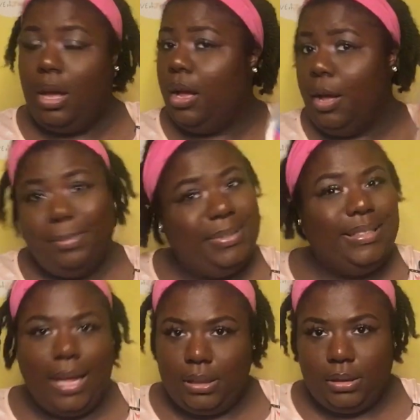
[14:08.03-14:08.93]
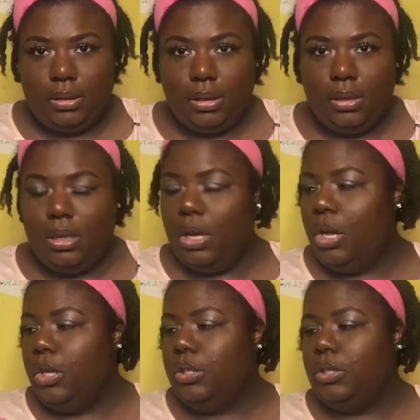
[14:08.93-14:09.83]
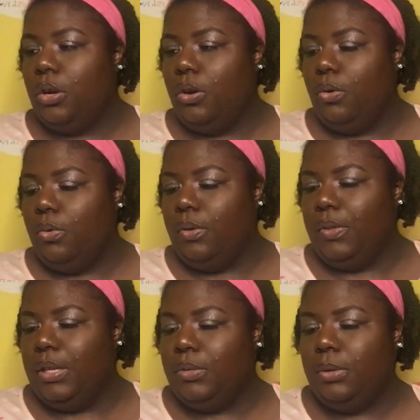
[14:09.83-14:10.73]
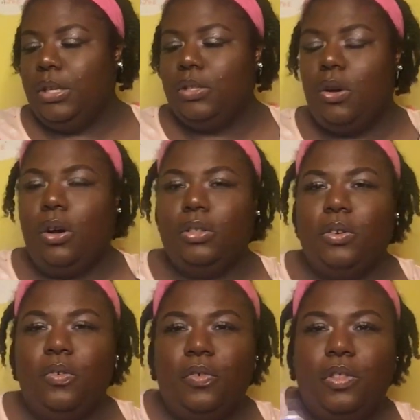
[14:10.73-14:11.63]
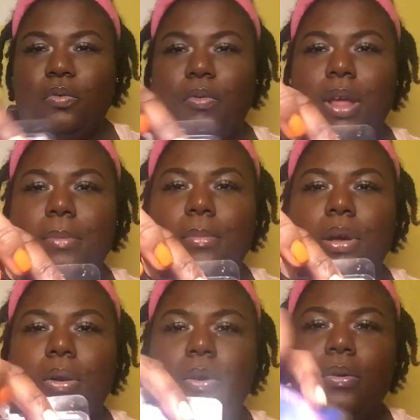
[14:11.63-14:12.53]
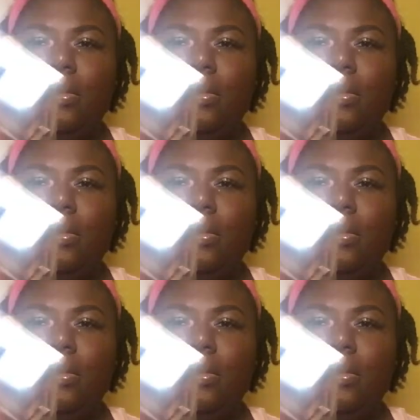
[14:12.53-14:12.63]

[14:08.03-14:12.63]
obsessed. So this one is called Over the Rainbow.